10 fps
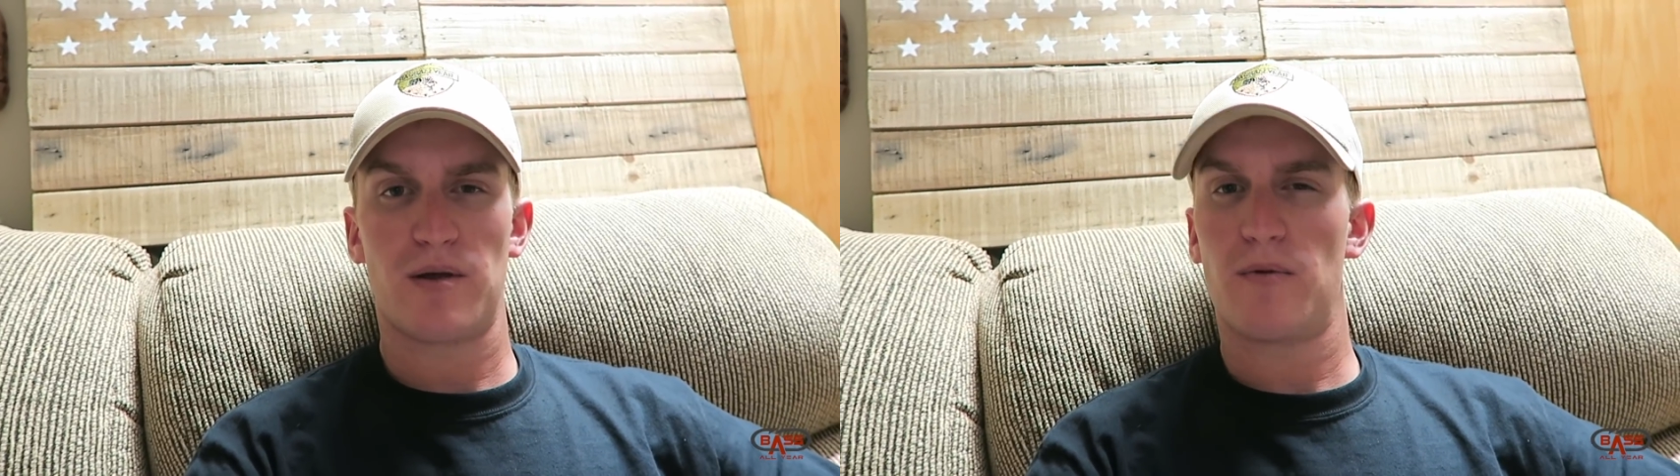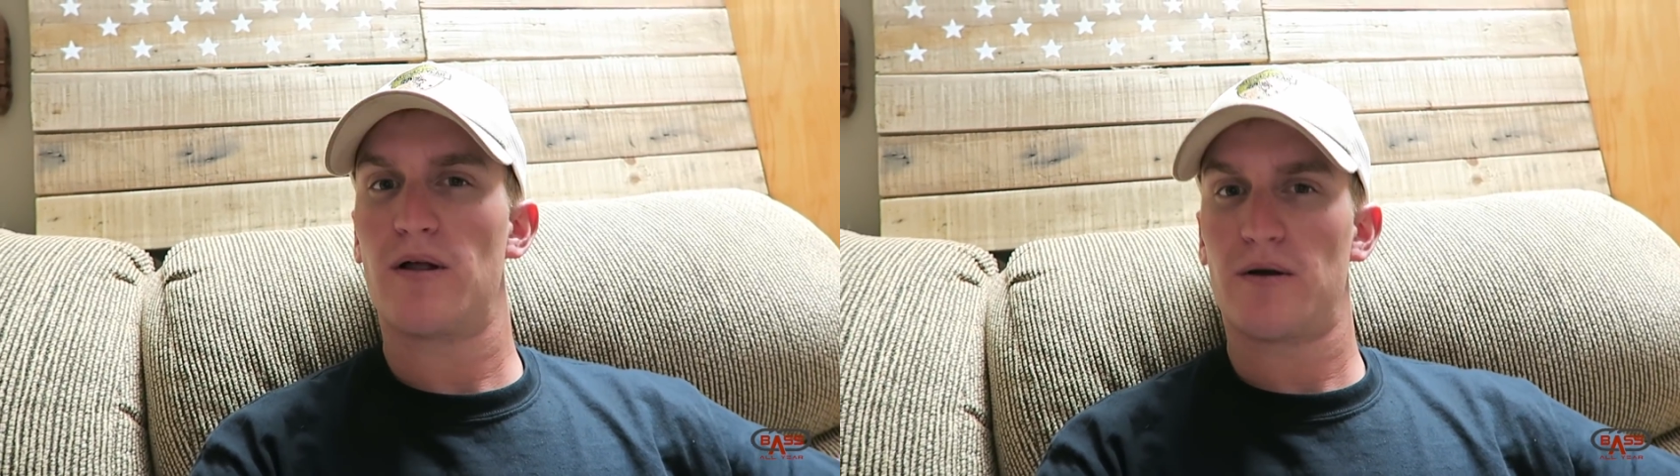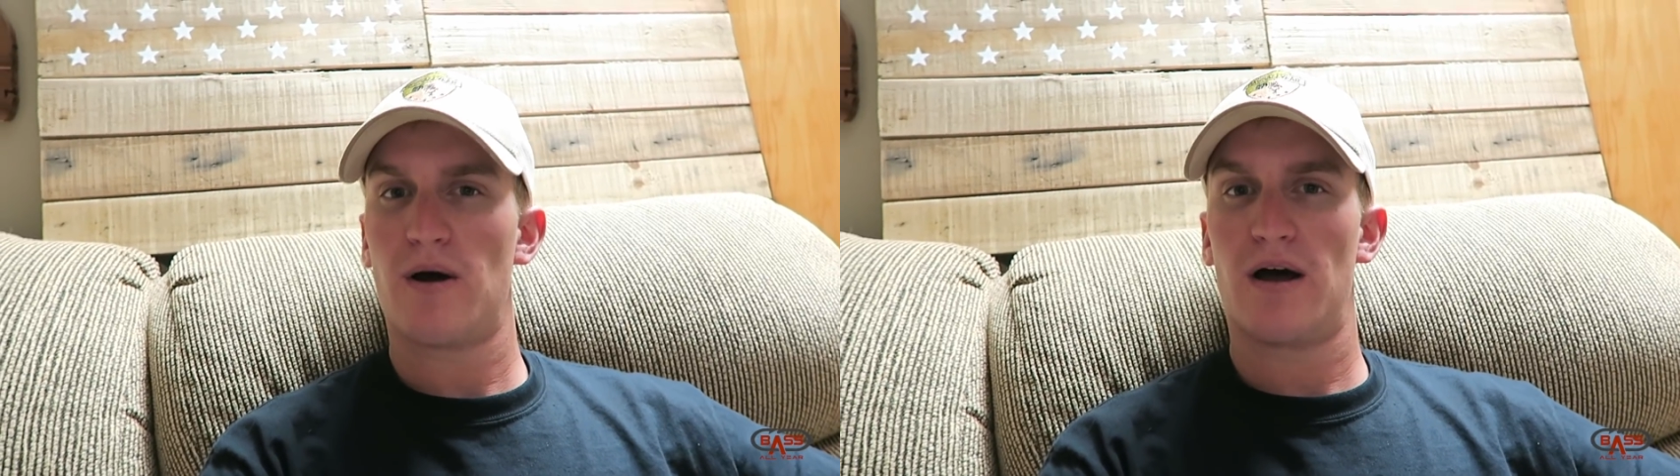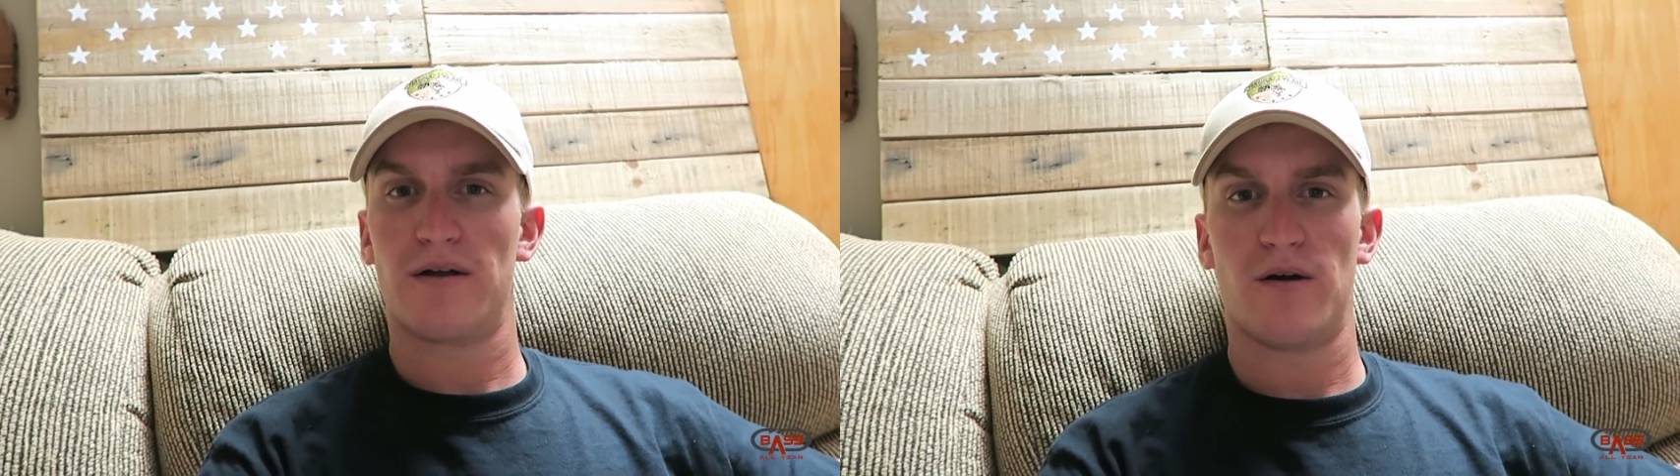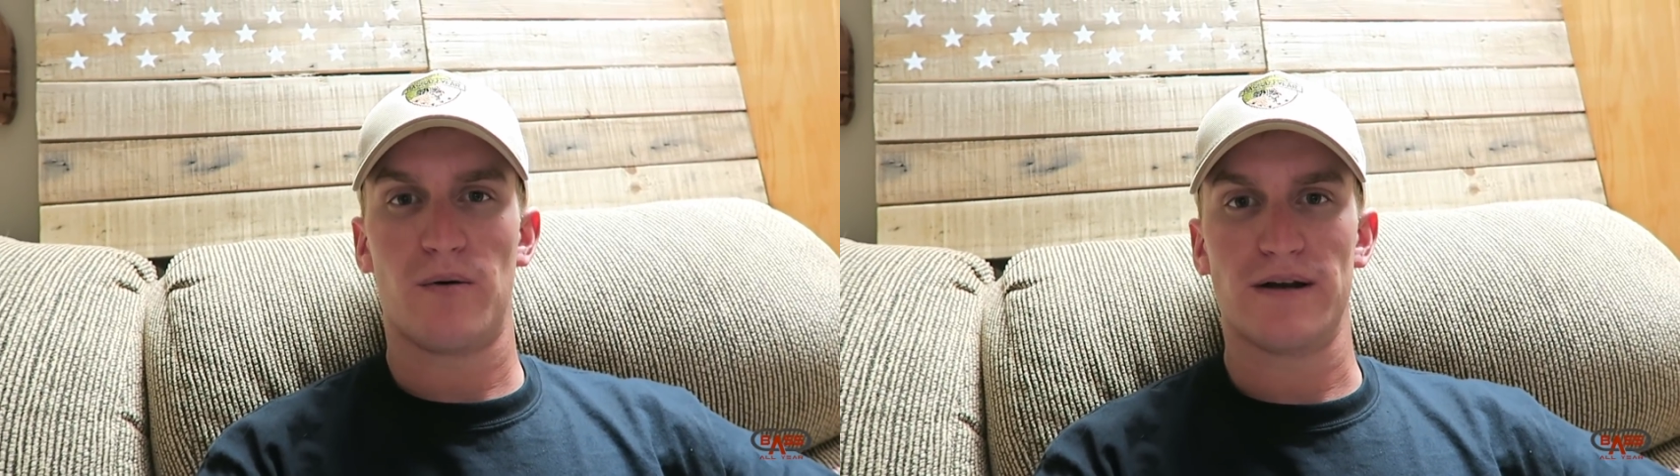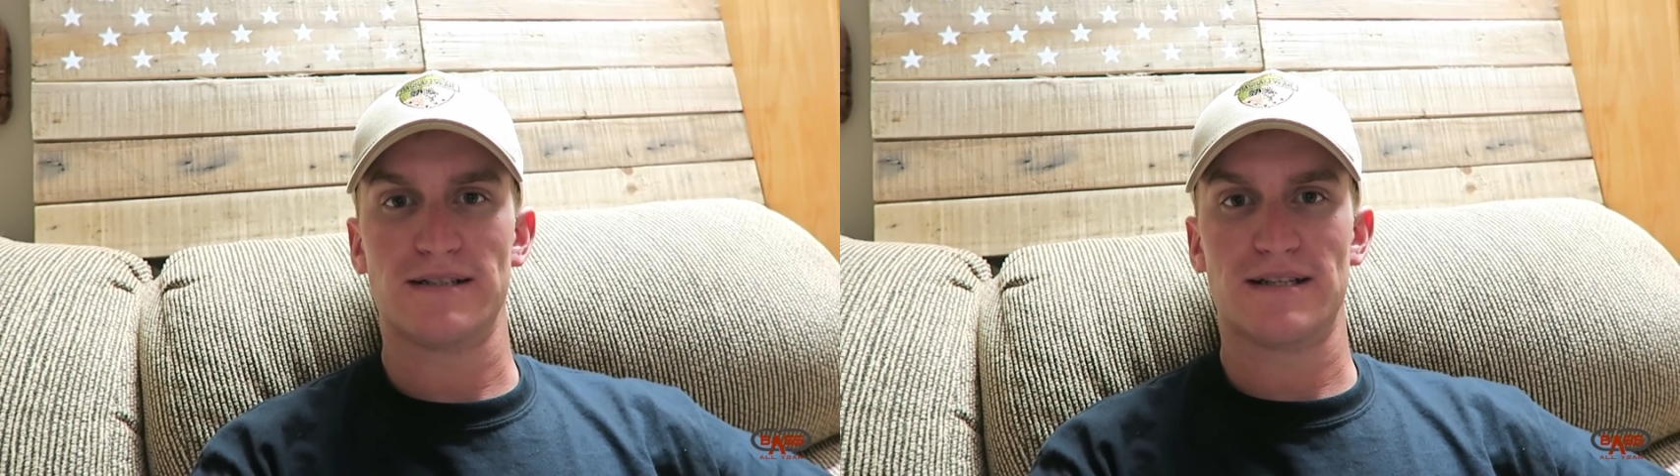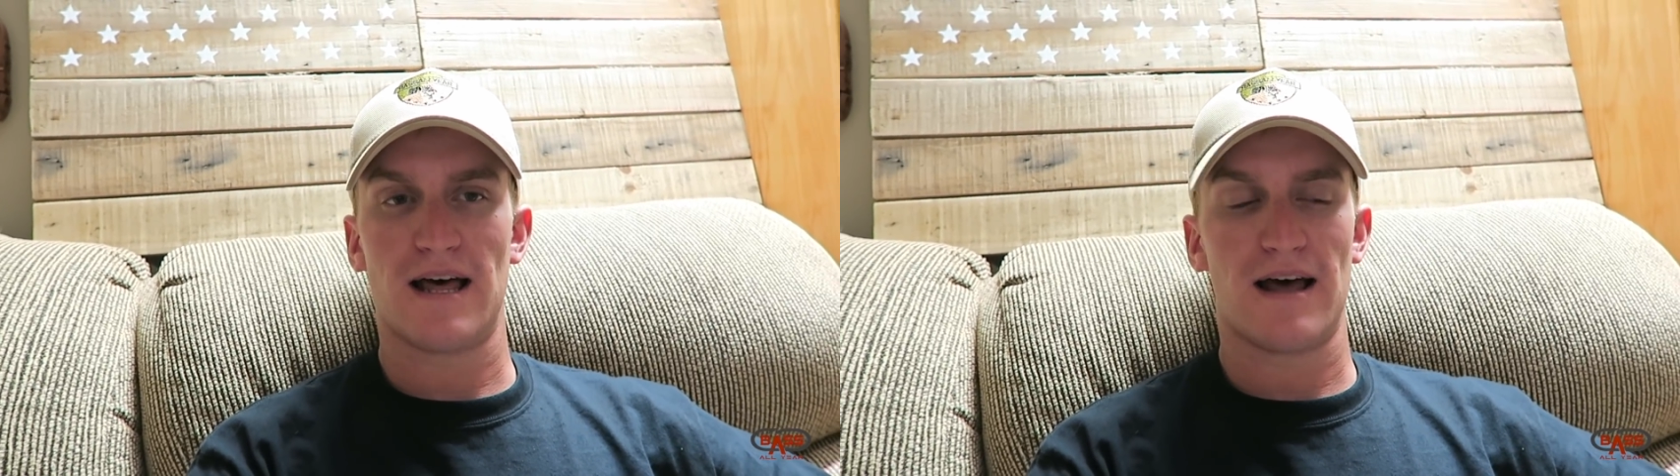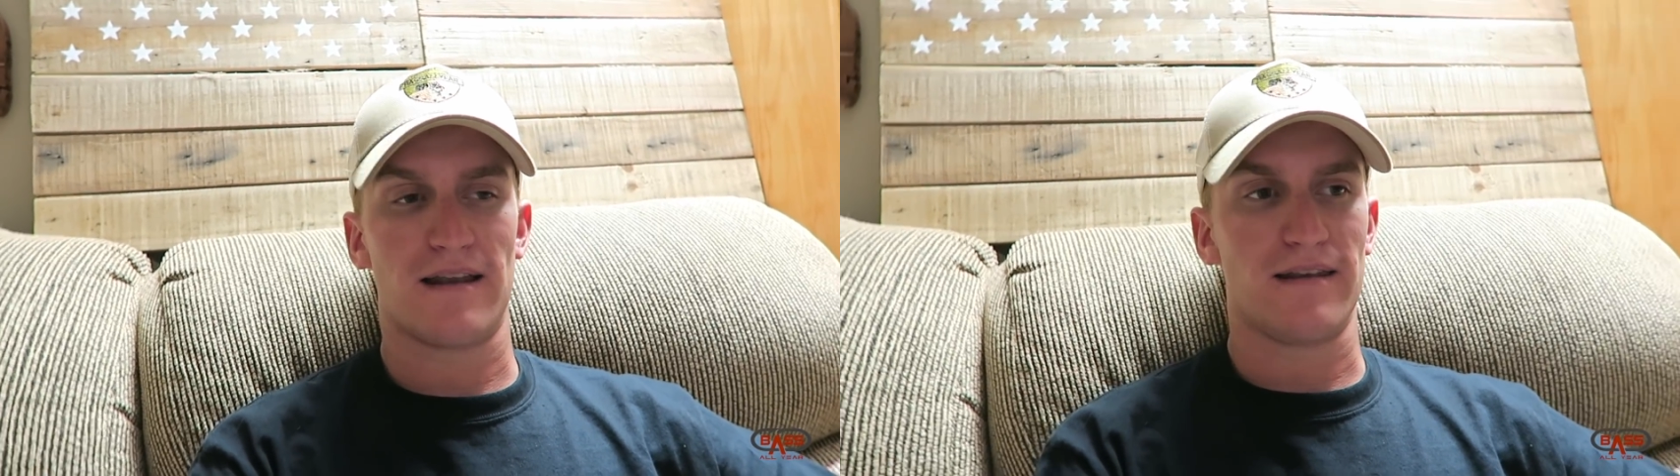people are like, wow, you know, what is that?